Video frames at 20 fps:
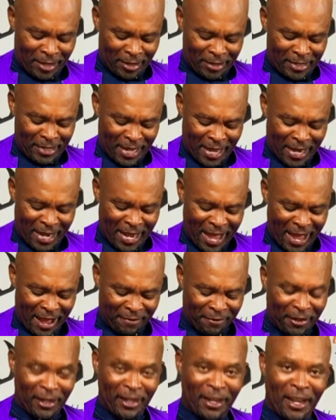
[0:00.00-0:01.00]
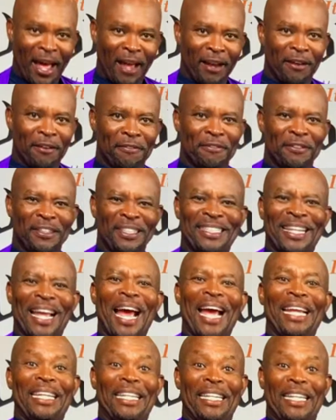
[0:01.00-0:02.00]
does not have a lot of
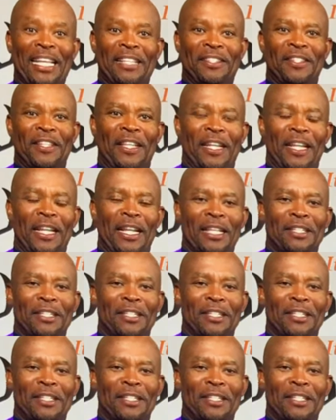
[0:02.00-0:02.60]
tightness in it.